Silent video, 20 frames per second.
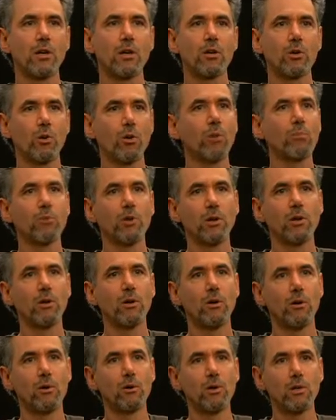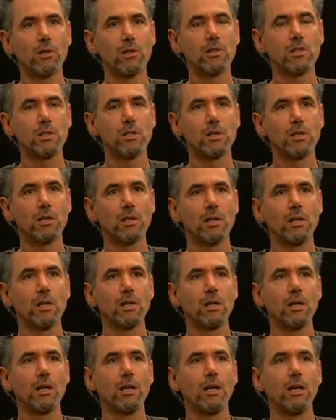corporate owners,
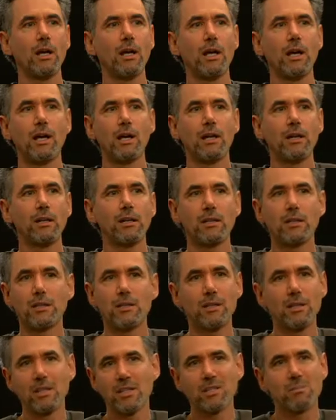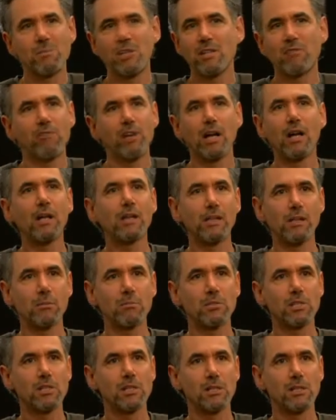and they speak
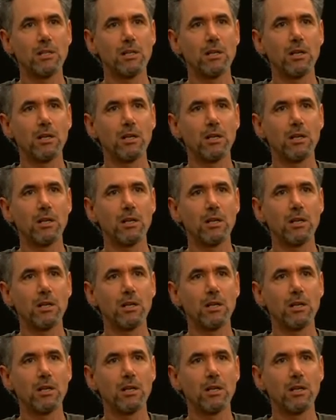volumes